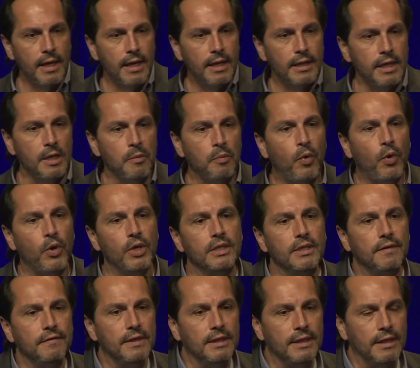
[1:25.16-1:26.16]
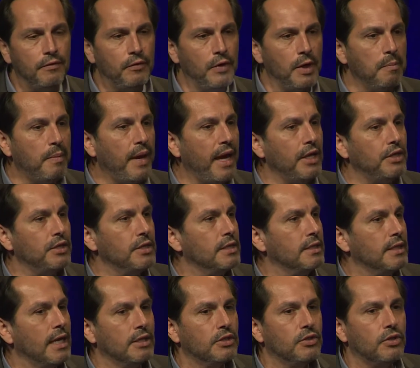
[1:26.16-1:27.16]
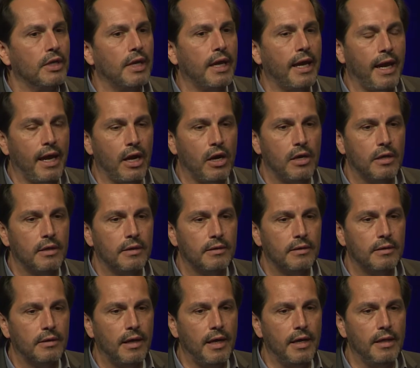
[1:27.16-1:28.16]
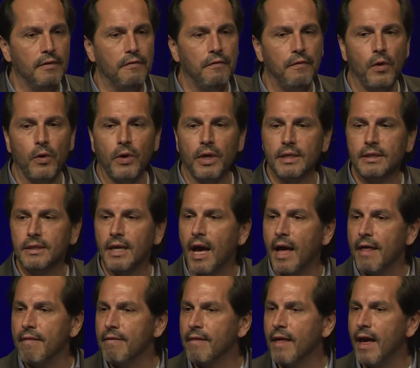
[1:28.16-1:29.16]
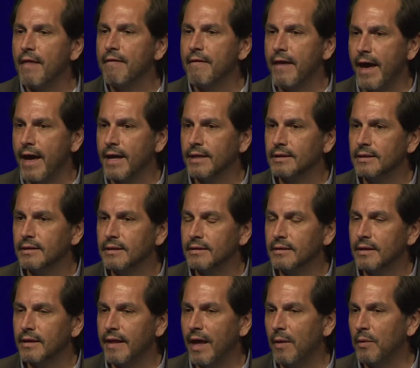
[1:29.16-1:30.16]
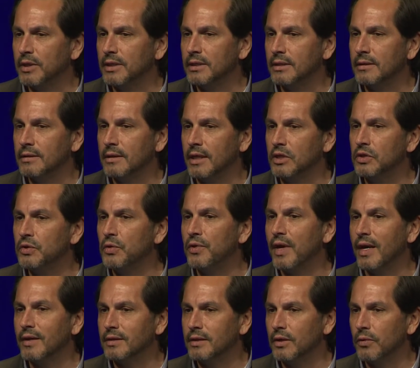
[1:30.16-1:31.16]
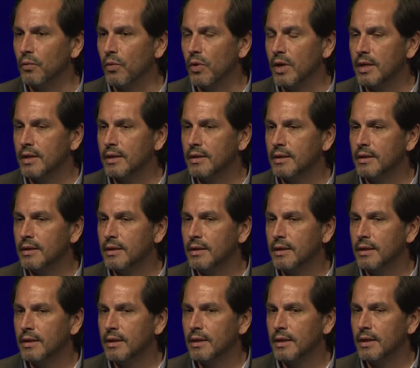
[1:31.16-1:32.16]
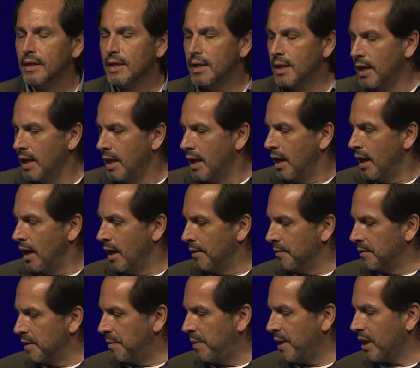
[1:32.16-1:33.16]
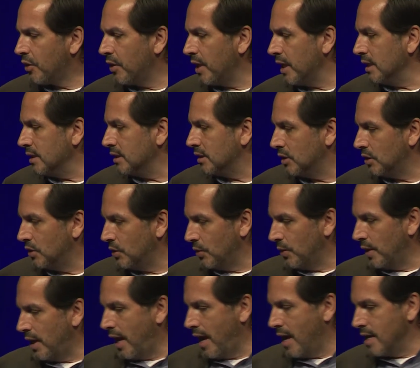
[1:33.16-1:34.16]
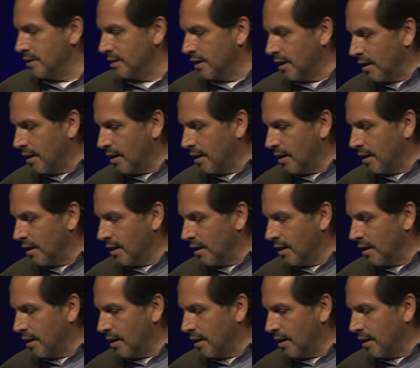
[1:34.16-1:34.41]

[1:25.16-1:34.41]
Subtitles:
the importance of delivering patient-centered care and the focus on that. And that was in 2001. The Pickering Institute and